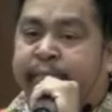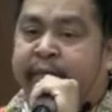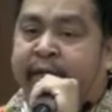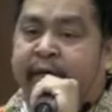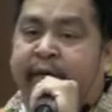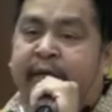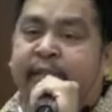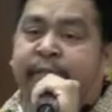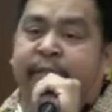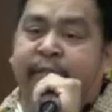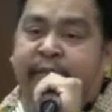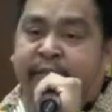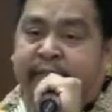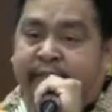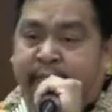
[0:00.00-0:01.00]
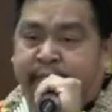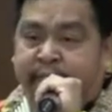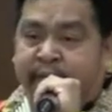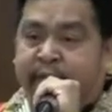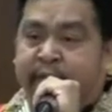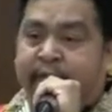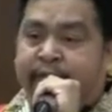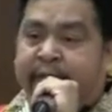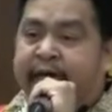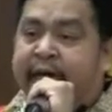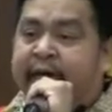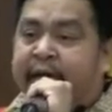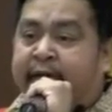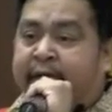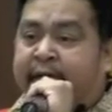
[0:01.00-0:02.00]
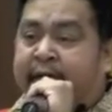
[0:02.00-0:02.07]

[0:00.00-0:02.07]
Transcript: in the hospital some years back,